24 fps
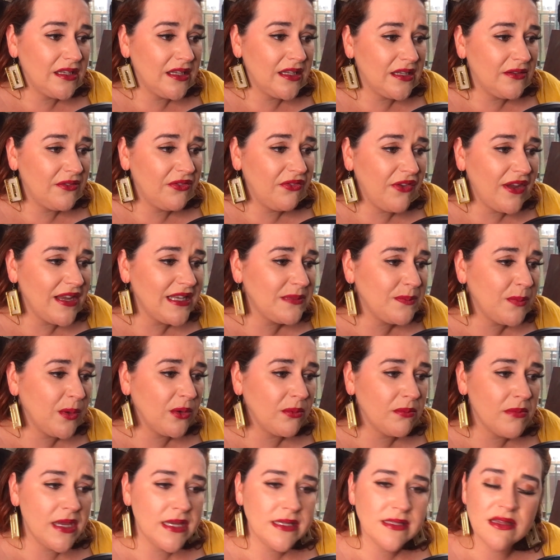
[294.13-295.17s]
Facebook
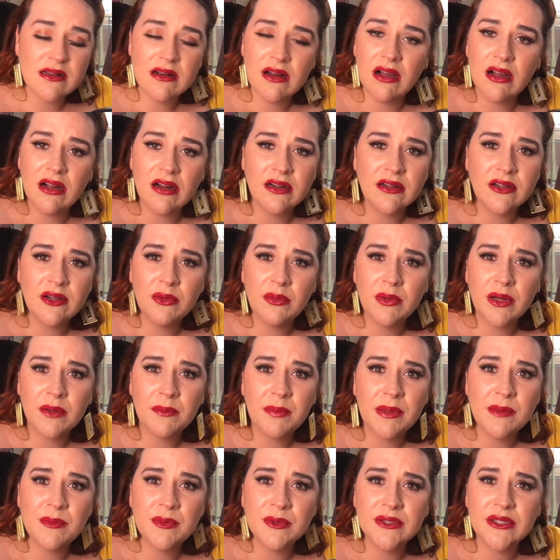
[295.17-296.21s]
makes it hard to where
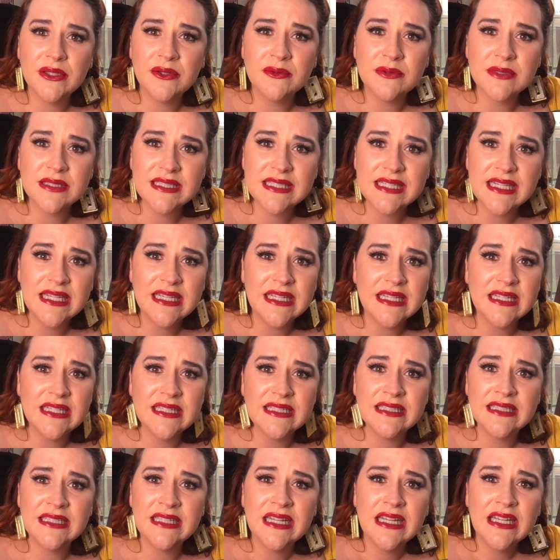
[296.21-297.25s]
people don't see it,
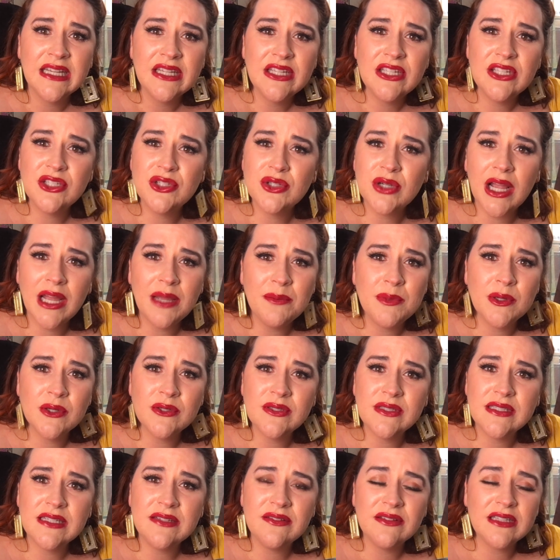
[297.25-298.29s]
and you try
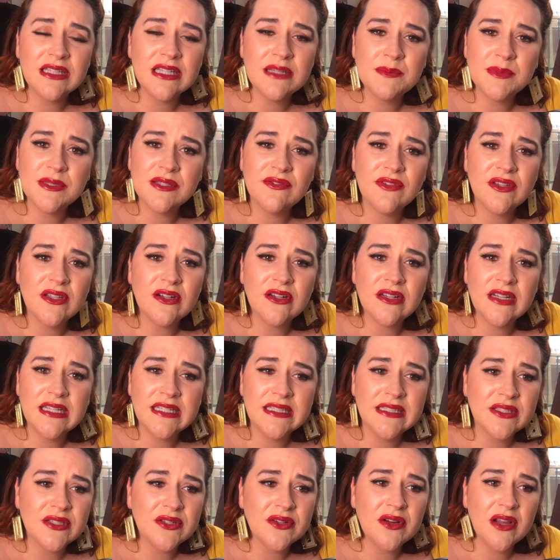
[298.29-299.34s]
posting clips of it on
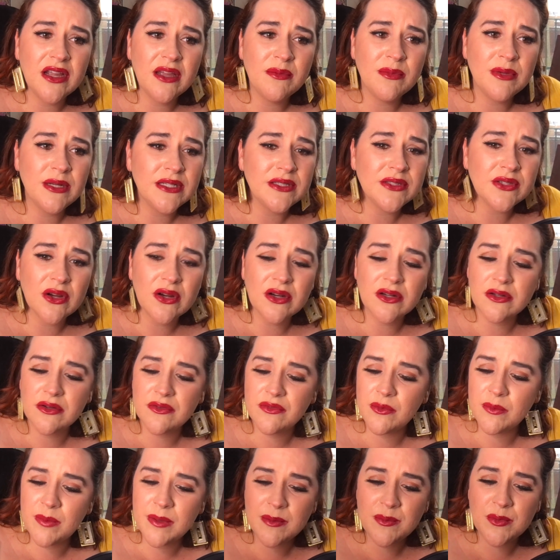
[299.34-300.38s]
Instagram and it's harder
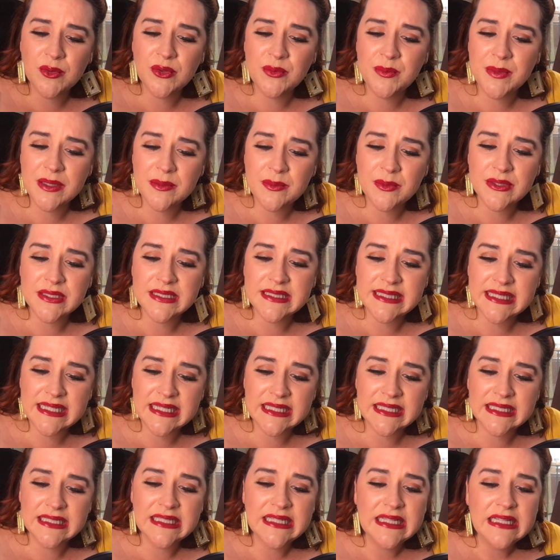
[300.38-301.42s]
for people to be able to see
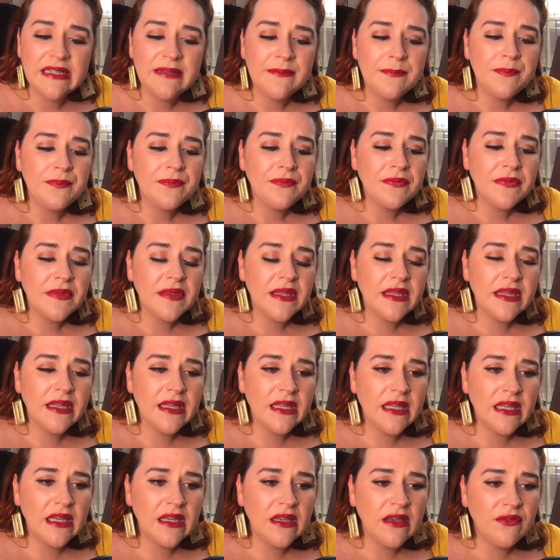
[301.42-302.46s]
it.
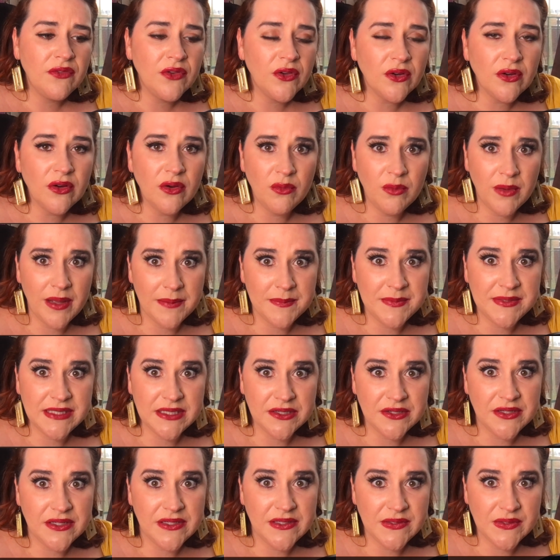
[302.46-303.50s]
If you're a web
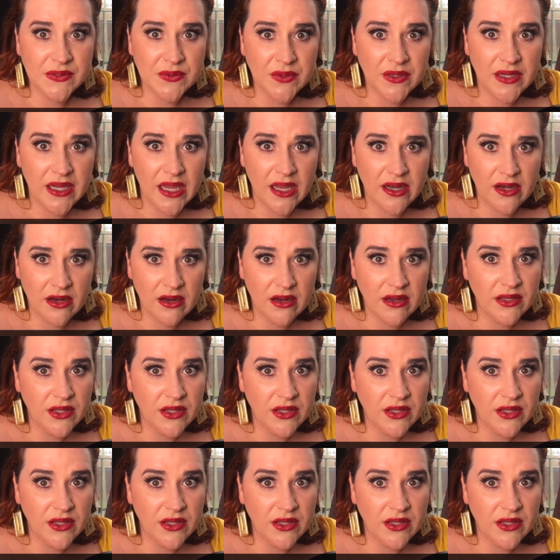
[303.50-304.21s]
series creator and